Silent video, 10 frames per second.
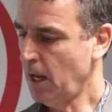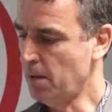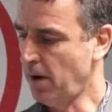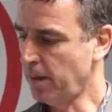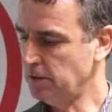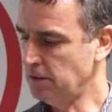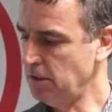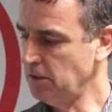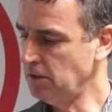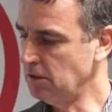Our brothers and
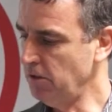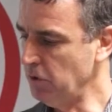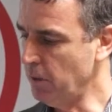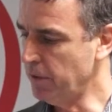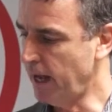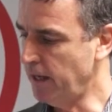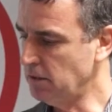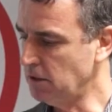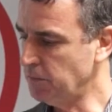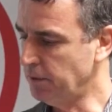sisters living with
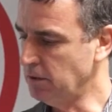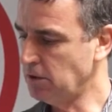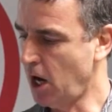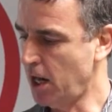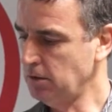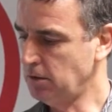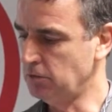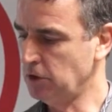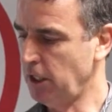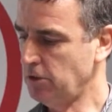AIDS experience silence
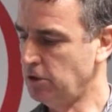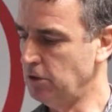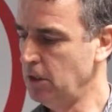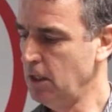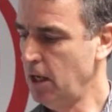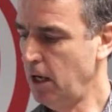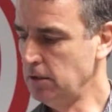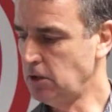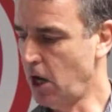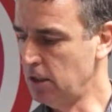and rejection,
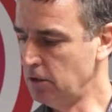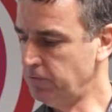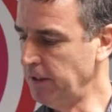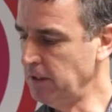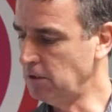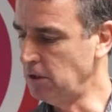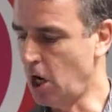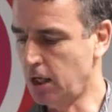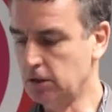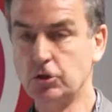and silence feeds
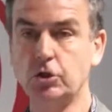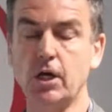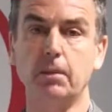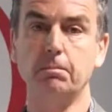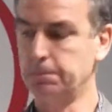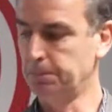denial and shame.